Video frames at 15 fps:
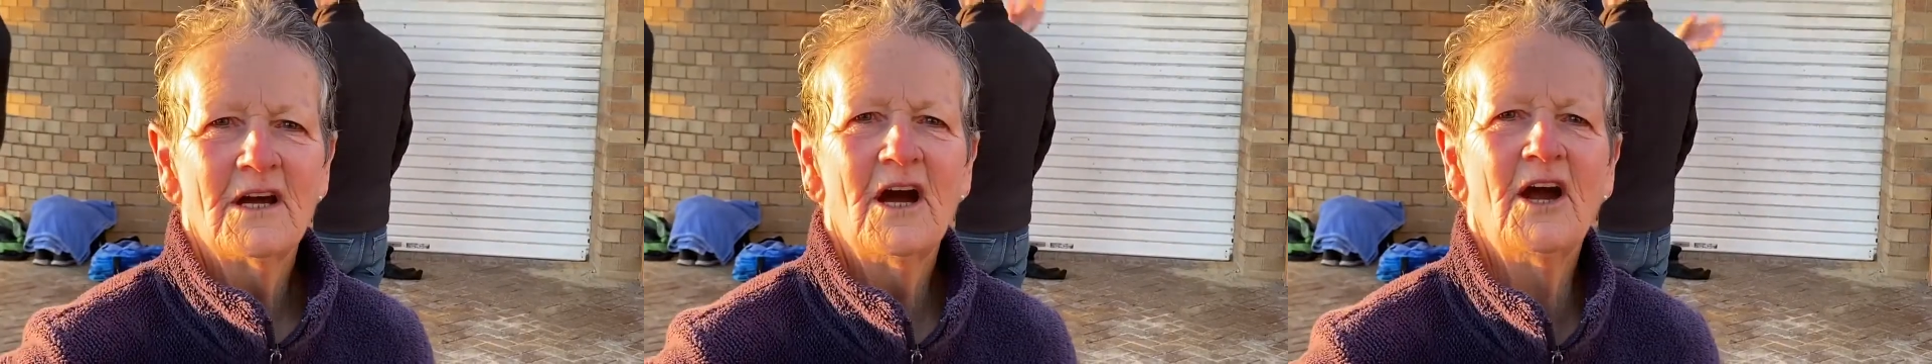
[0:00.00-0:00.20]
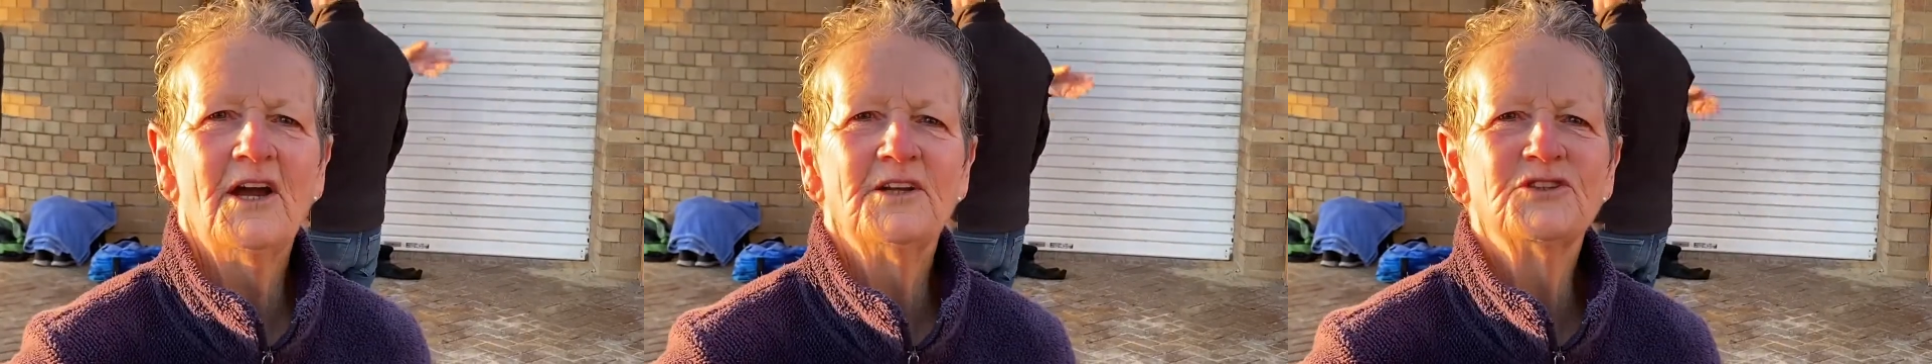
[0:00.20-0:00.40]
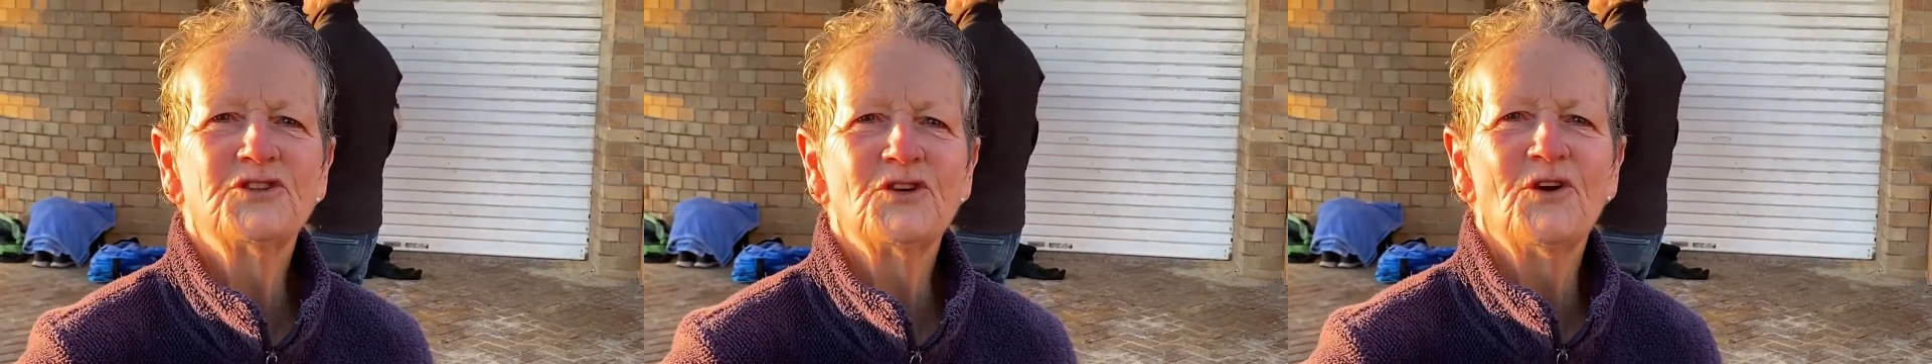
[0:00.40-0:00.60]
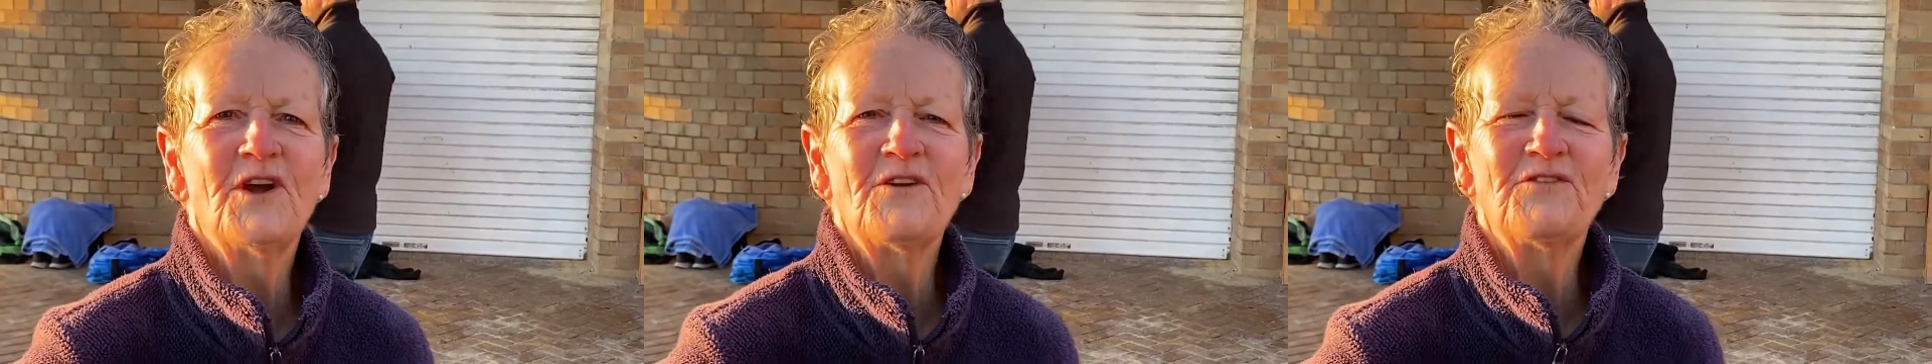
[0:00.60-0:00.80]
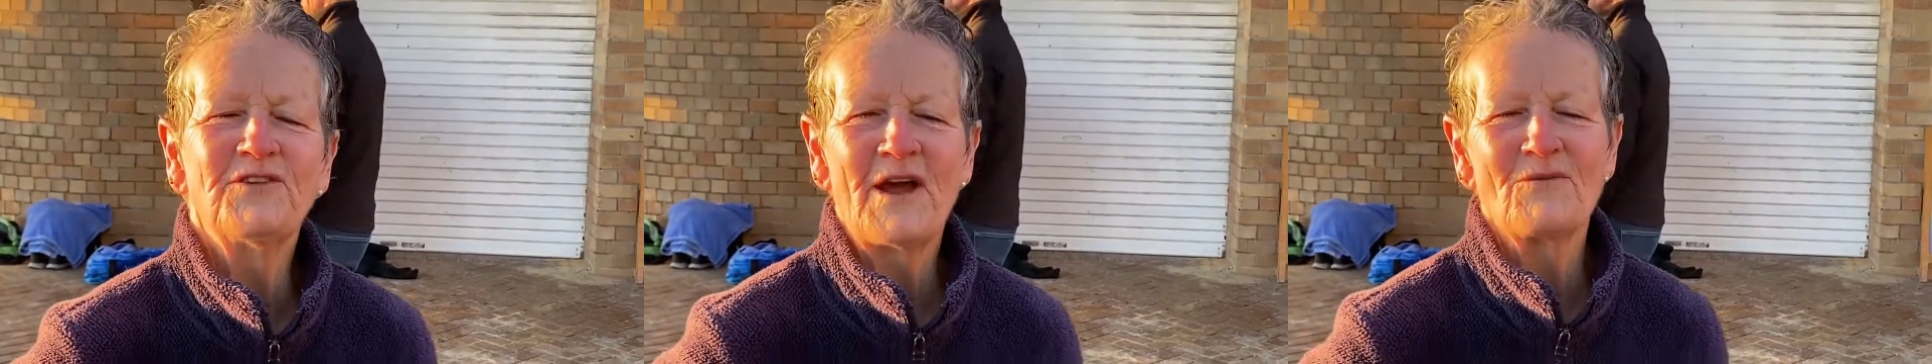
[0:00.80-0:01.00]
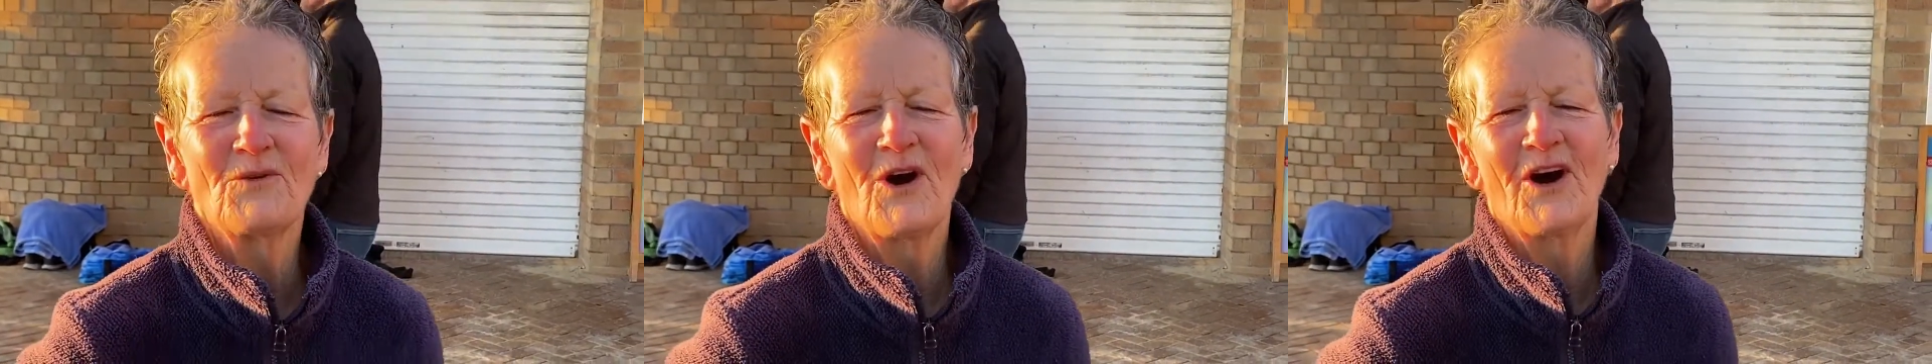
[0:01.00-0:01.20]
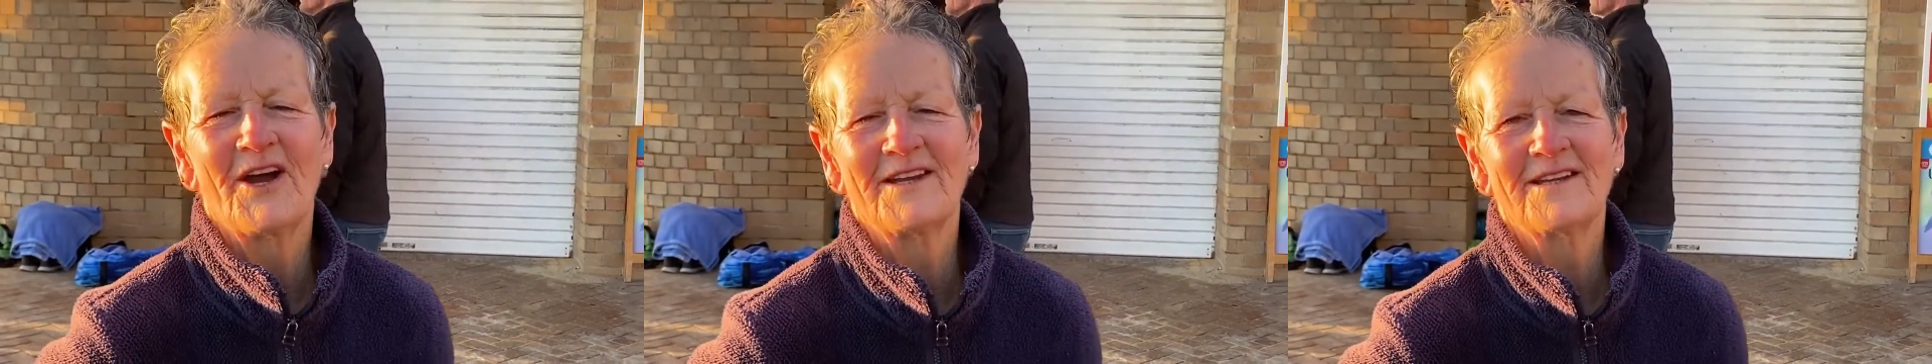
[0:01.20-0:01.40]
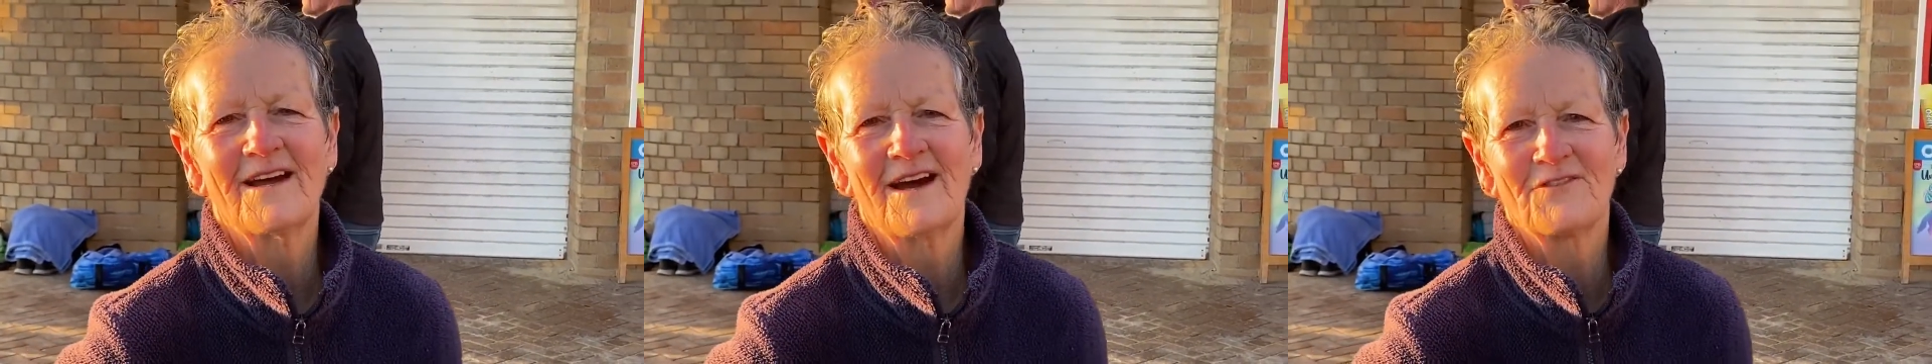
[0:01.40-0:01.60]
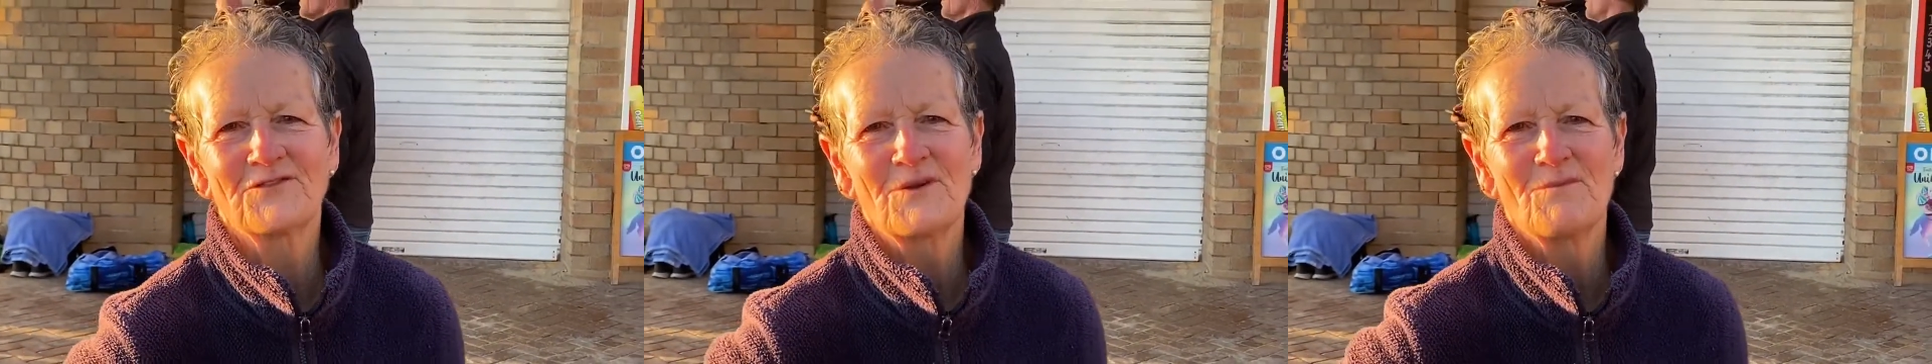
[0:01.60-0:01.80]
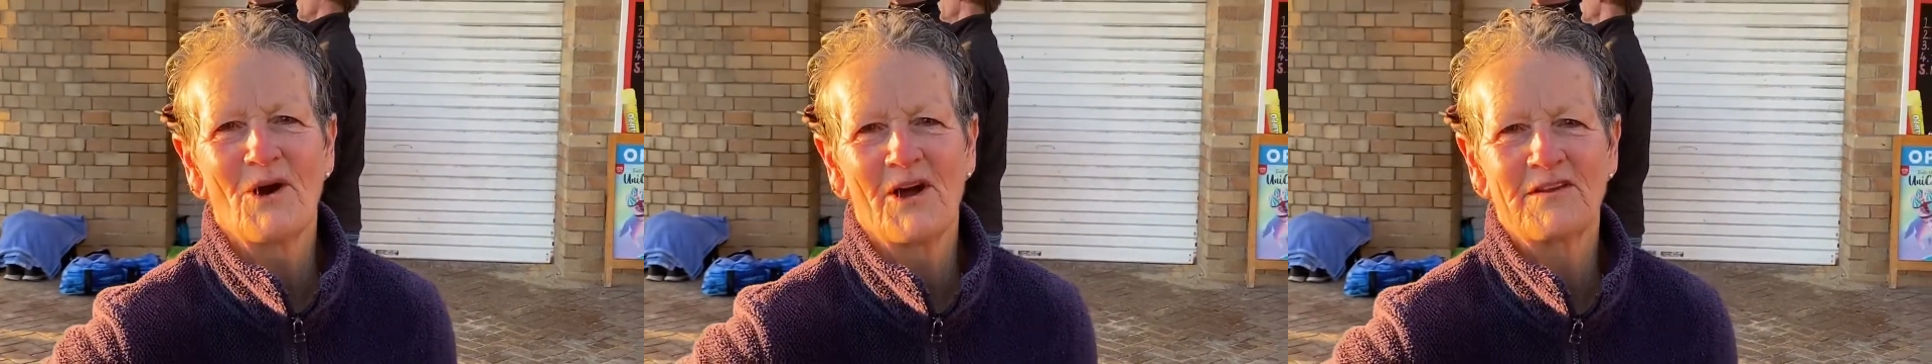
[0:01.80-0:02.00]
I enjoy a flat white
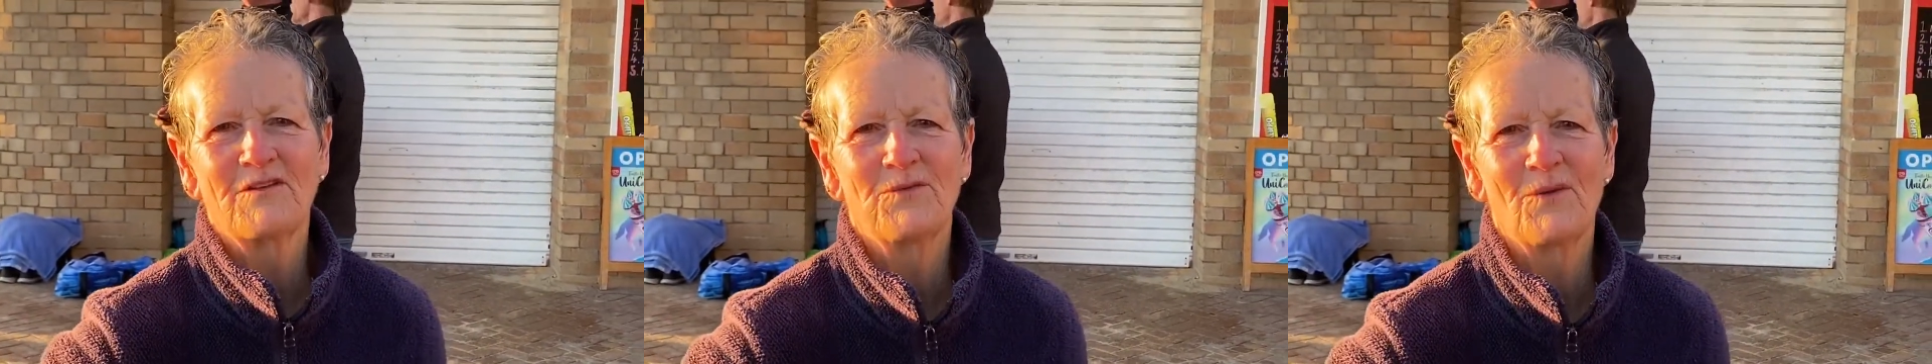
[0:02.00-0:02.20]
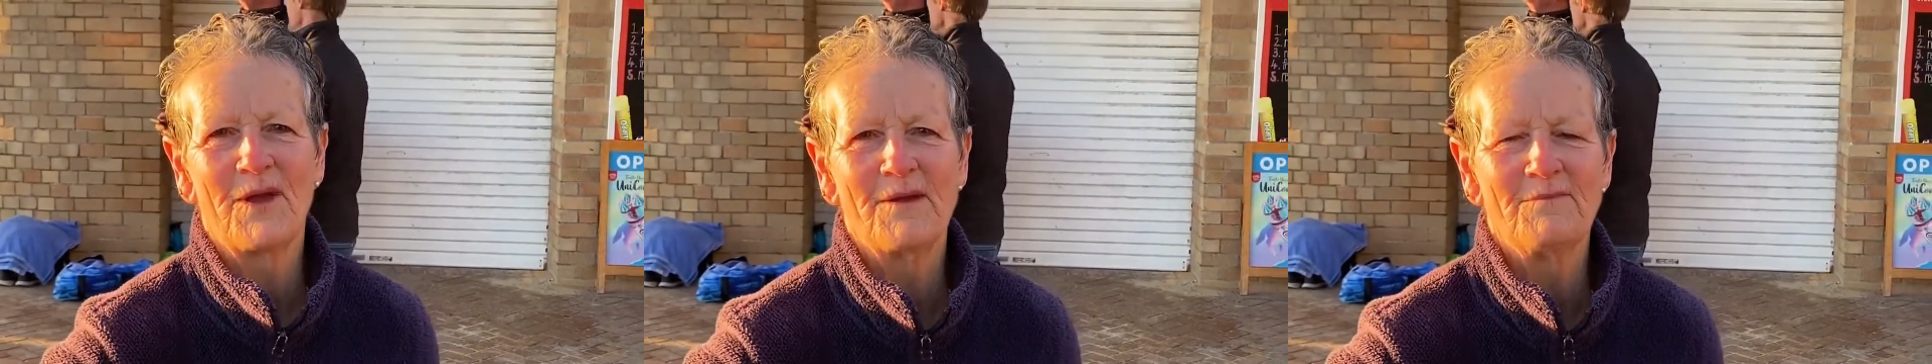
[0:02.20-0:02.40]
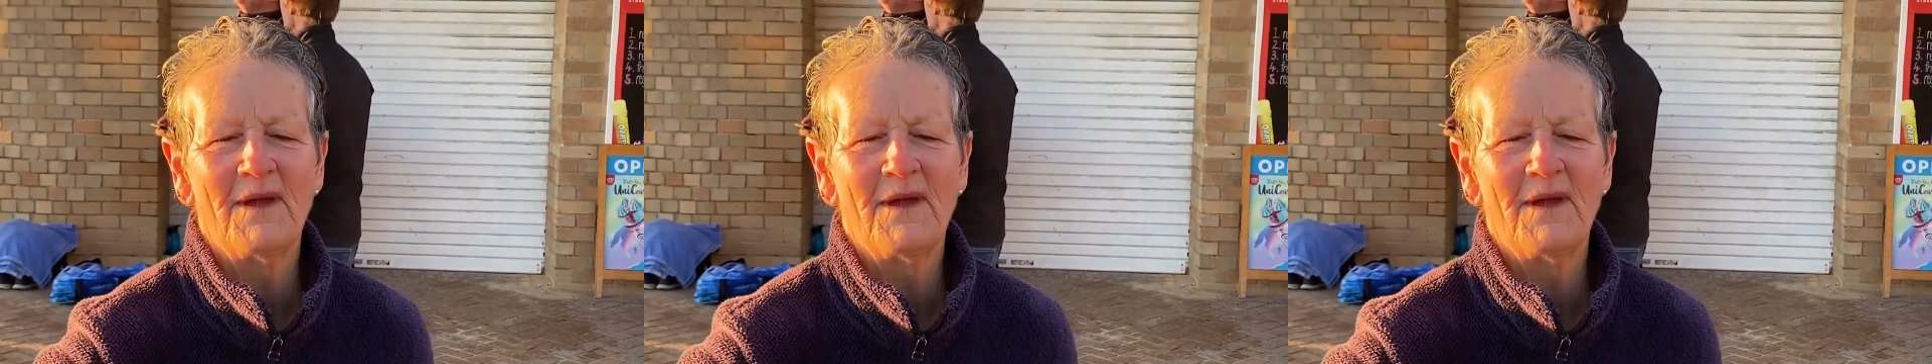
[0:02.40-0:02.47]
after my swim,